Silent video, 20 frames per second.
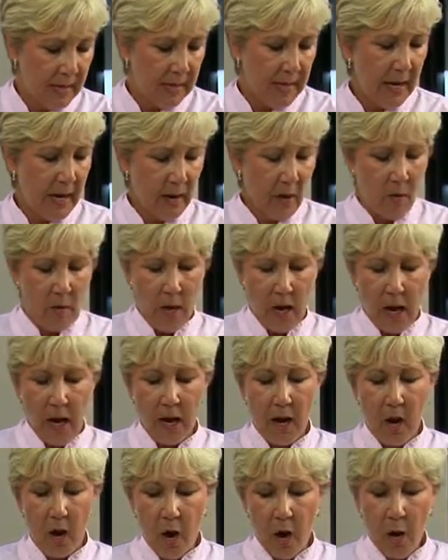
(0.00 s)
Now,
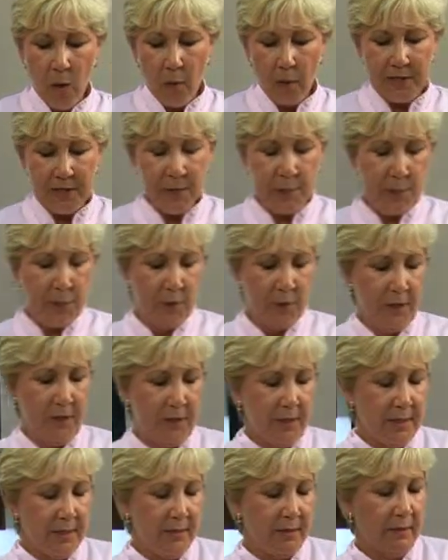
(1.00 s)
I always
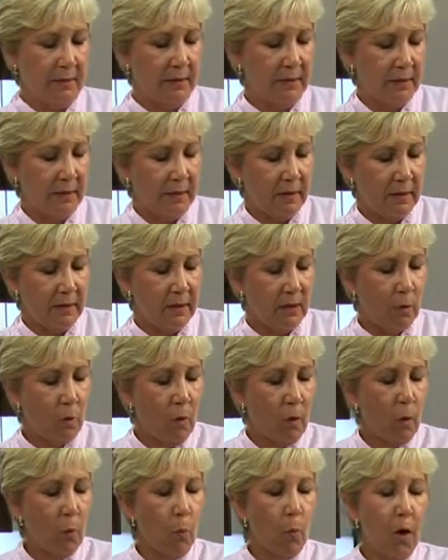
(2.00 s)
put
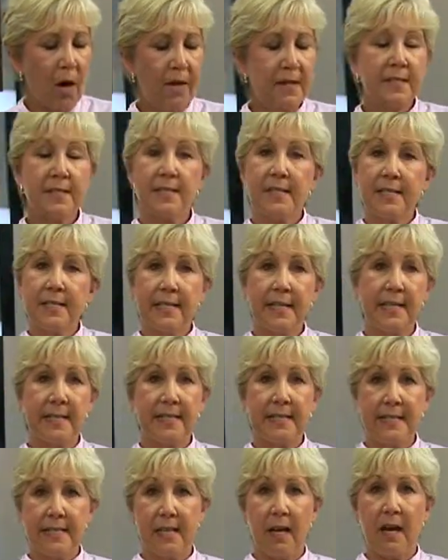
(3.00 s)
what was the
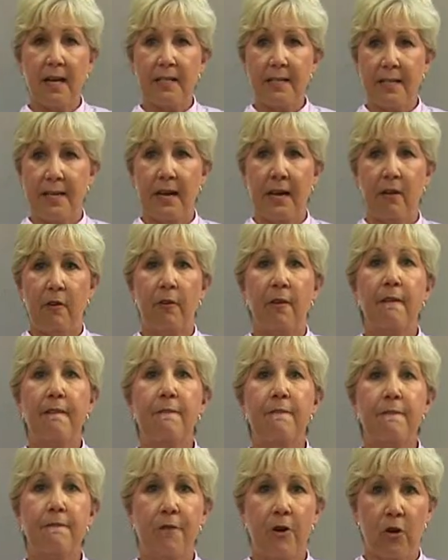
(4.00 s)
skin side down
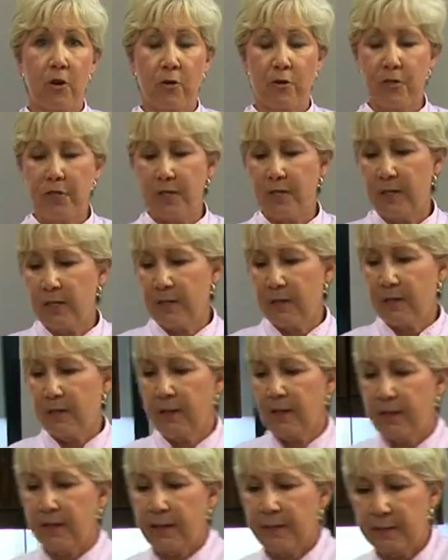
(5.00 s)
first,
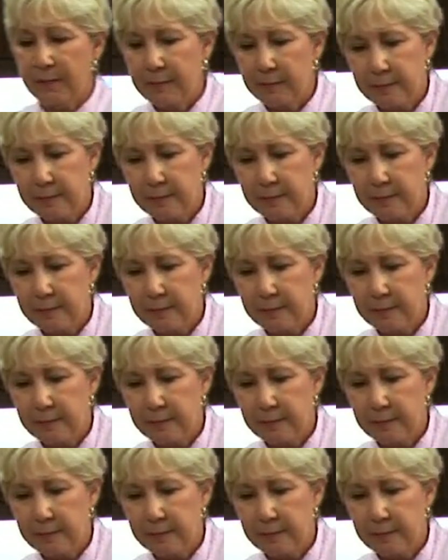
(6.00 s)
okay?